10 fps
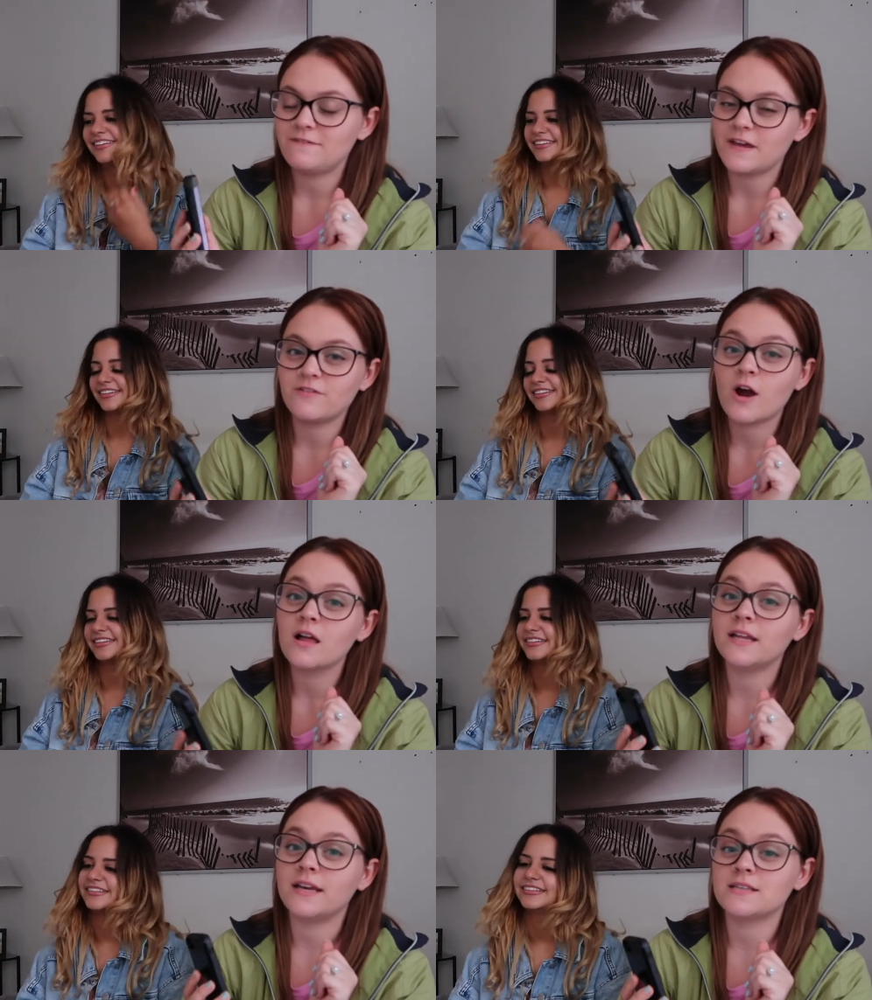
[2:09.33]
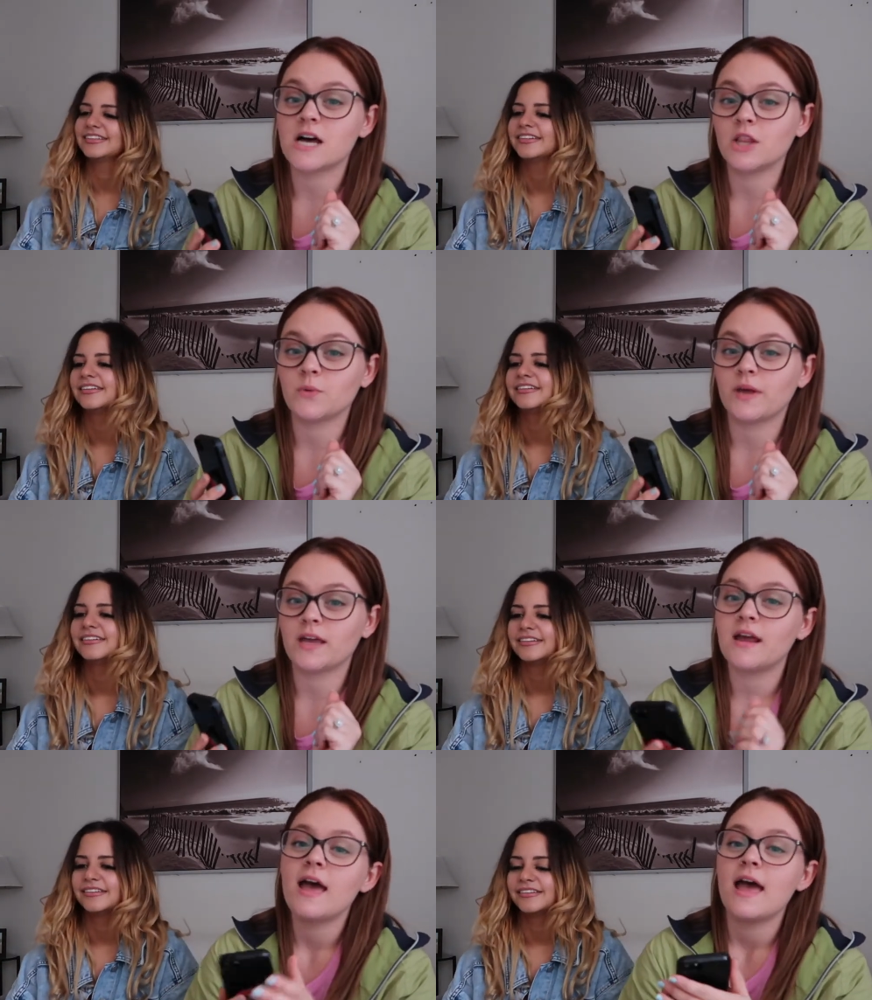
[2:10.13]
Speaker 1: favorite holiday is
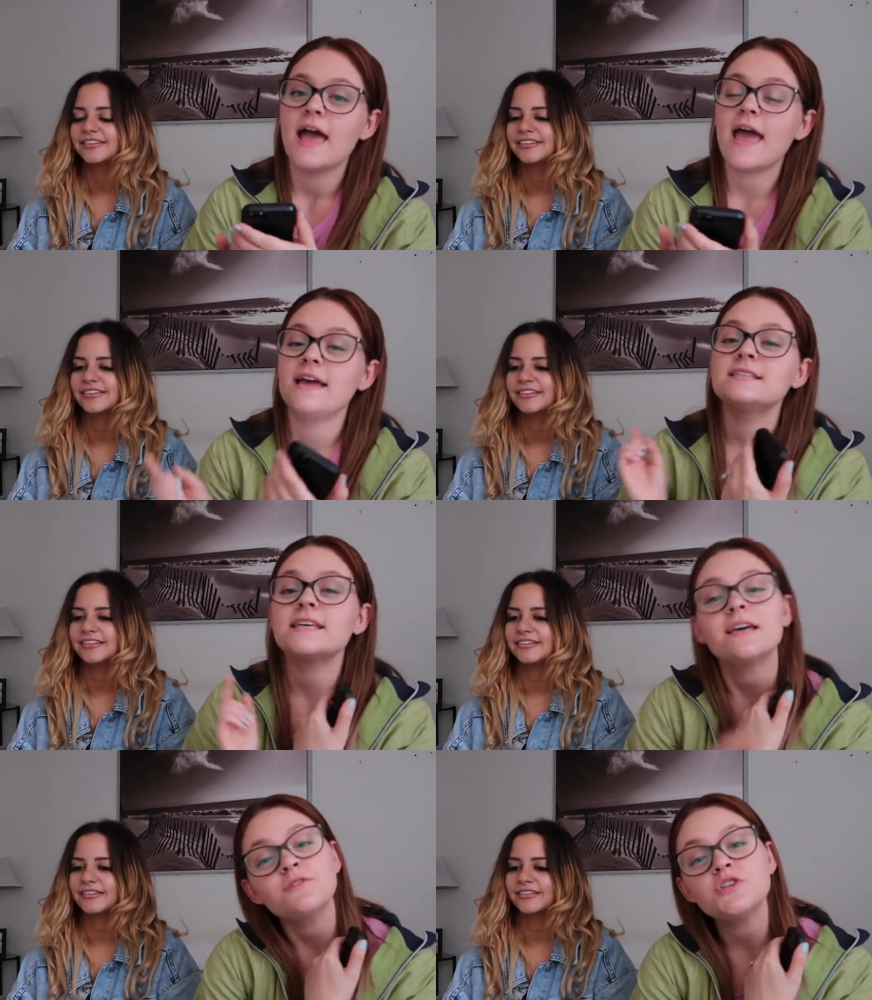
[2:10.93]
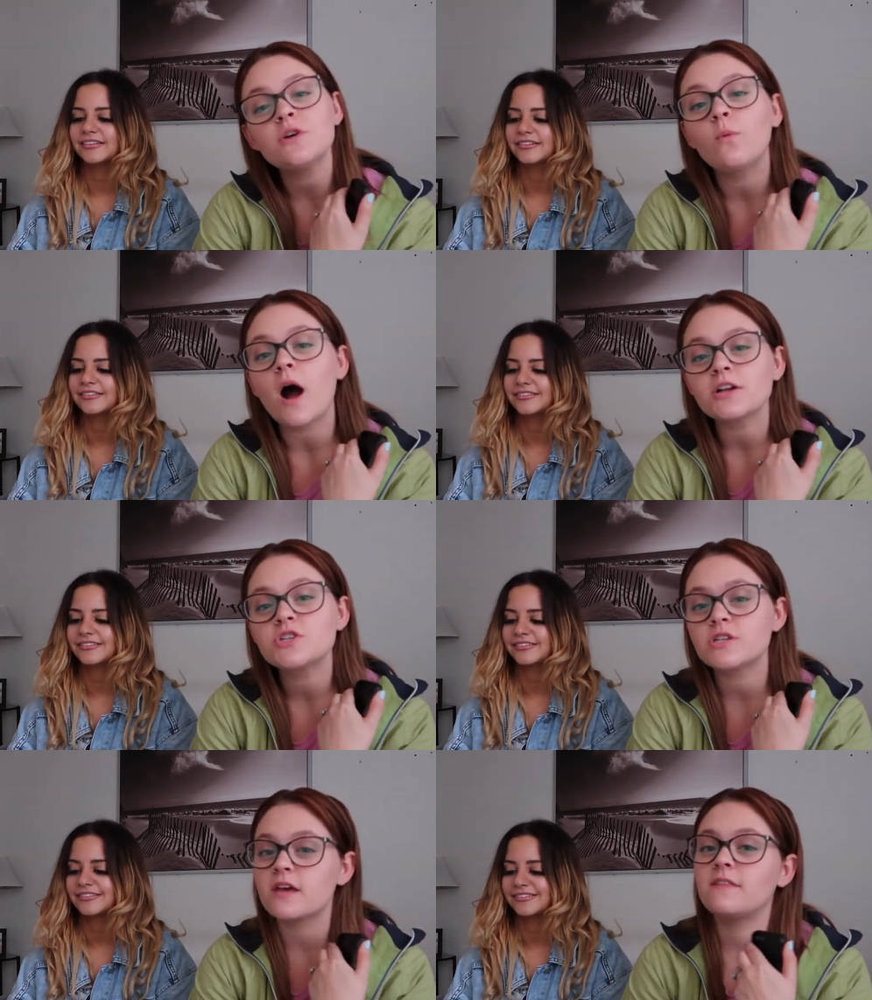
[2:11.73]
Halloween. And if she
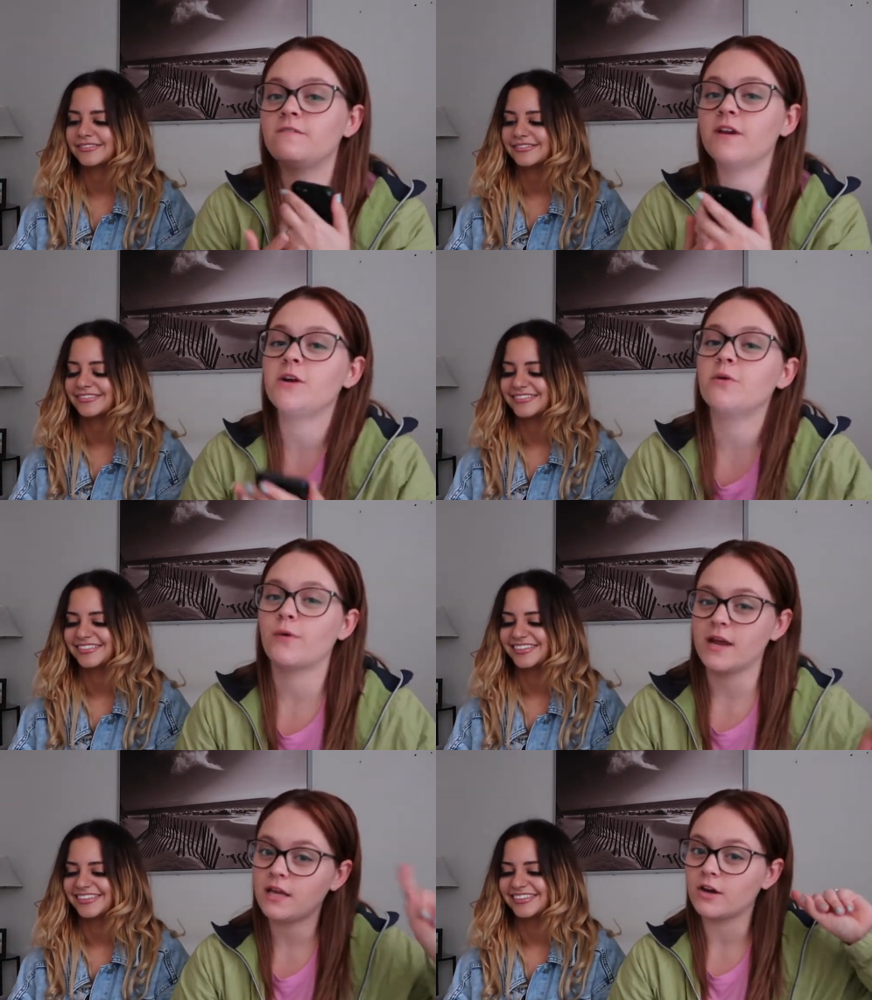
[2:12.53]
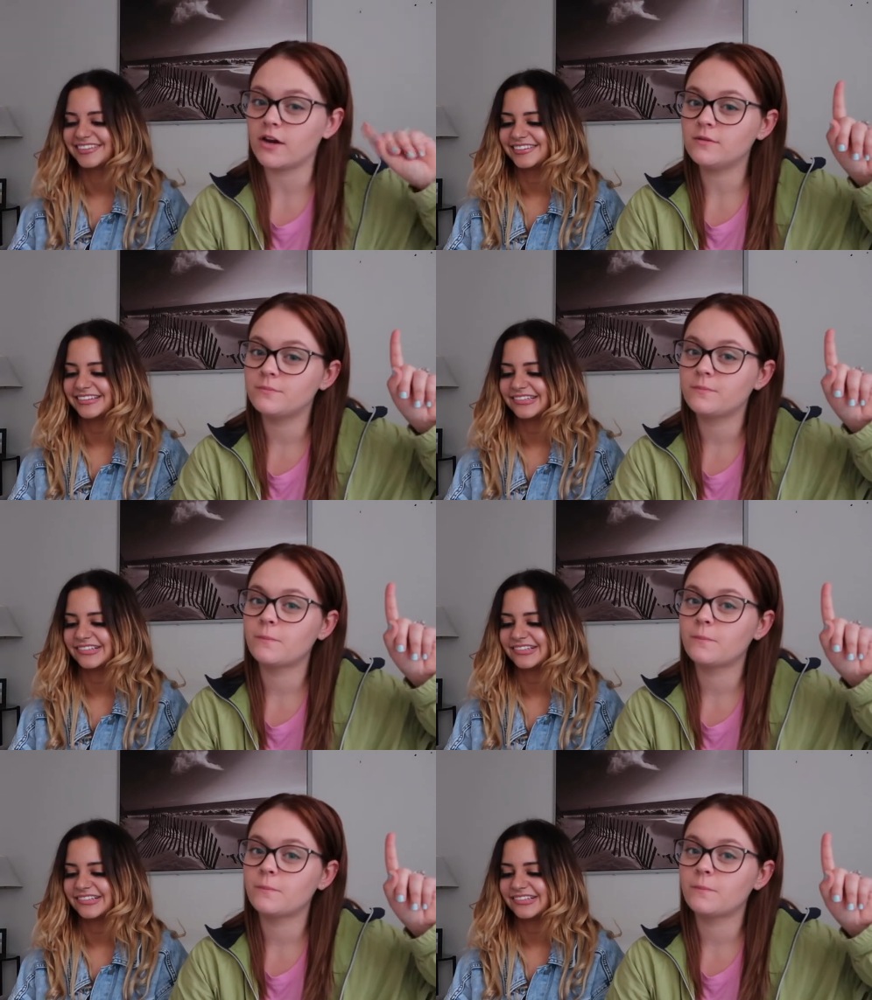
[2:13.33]
watched the video right here,